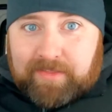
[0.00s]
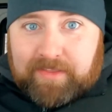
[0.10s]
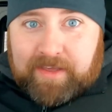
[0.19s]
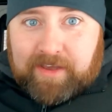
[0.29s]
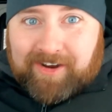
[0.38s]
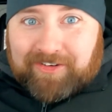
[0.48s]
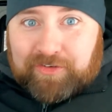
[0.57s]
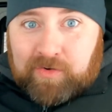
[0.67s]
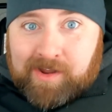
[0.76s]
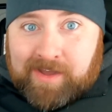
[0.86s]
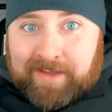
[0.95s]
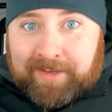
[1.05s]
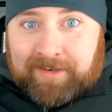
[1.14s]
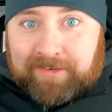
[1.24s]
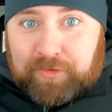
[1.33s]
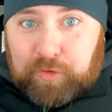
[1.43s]
They are
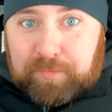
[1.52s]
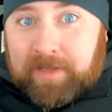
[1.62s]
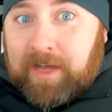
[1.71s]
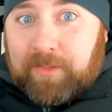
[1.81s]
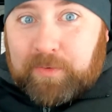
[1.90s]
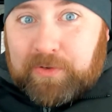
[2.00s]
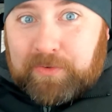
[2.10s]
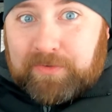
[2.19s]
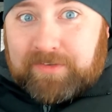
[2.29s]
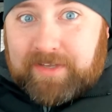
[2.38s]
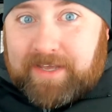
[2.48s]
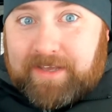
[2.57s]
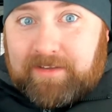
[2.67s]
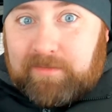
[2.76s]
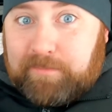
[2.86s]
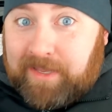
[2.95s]
trying to plow the roads
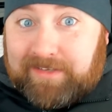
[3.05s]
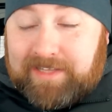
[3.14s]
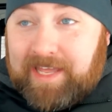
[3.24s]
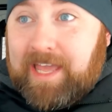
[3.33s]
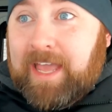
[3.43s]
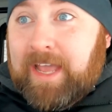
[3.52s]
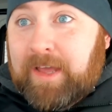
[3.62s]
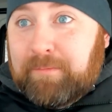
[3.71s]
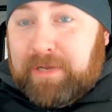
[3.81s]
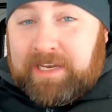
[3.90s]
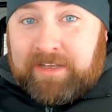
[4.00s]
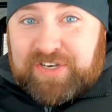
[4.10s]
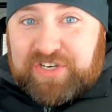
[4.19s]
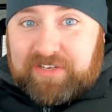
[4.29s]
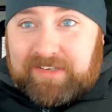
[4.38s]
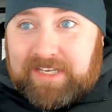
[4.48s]
as best they can, but it
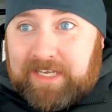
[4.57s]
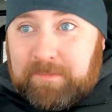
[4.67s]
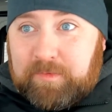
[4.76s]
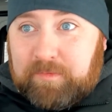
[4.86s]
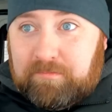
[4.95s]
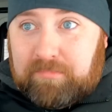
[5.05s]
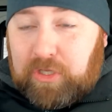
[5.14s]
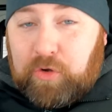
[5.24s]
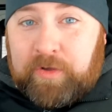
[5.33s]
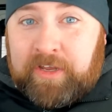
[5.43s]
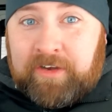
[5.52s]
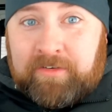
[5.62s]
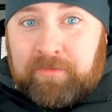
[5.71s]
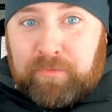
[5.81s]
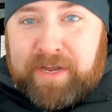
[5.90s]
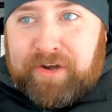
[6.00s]
just keeps
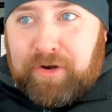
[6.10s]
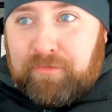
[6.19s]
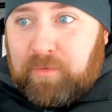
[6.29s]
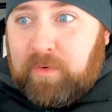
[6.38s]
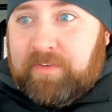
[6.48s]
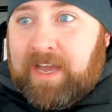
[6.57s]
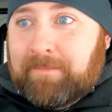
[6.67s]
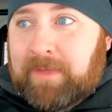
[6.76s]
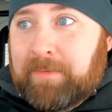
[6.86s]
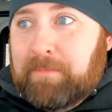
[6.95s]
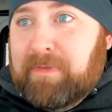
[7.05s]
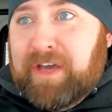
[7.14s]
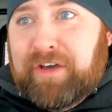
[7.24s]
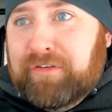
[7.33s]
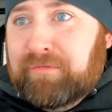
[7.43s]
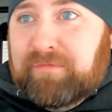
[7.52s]
blowing right over. We've got maybe
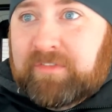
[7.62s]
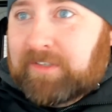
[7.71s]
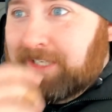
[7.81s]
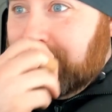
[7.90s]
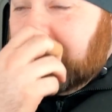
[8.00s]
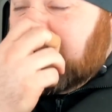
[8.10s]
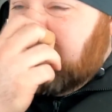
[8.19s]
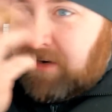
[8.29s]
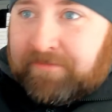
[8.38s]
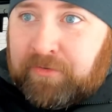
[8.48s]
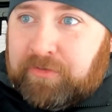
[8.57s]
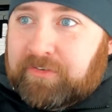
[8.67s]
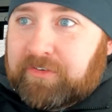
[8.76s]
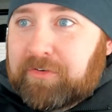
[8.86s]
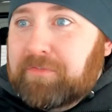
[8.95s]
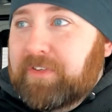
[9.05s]
about, like I said, about a foot,
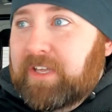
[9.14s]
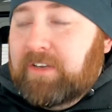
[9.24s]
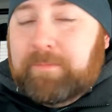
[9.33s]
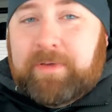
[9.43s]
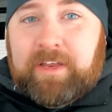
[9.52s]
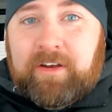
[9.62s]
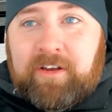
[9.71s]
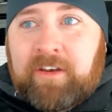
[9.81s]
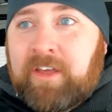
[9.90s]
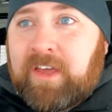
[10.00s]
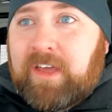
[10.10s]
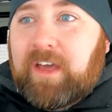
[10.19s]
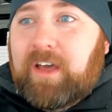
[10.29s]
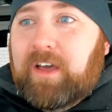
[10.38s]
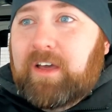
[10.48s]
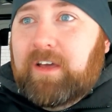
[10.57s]
2 feet, depending on
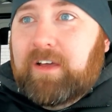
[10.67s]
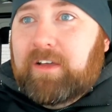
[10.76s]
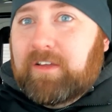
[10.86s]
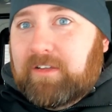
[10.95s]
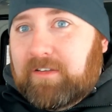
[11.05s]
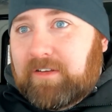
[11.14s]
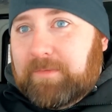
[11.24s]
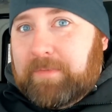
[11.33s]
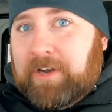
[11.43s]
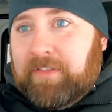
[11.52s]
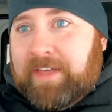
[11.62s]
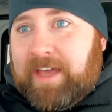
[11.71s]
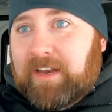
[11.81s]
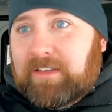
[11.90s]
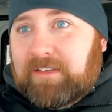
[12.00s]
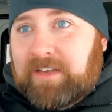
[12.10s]

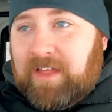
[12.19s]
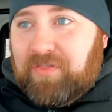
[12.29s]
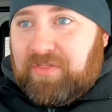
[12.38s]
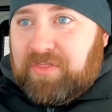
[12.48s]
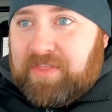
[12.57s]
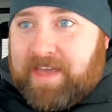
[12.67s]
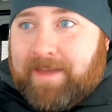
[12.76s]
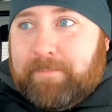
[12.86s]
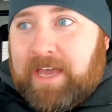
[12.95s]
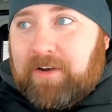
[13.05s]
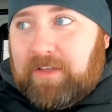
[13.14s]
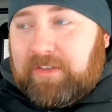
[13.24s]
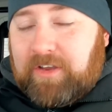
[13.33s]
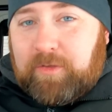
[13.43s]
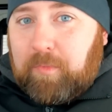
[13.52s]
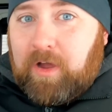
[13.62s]
that. It's not that bad right
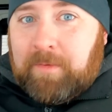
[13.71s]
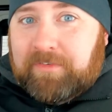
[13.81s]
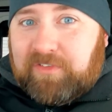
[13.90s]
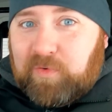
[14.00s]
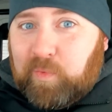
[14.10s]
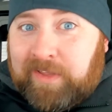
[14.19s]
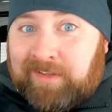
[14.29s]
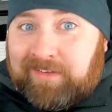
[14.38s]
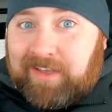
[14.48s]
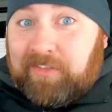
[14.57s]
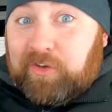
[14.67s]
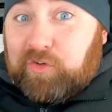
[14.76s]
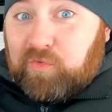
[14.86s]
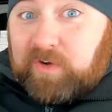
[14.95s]
there. The problem is the winds and the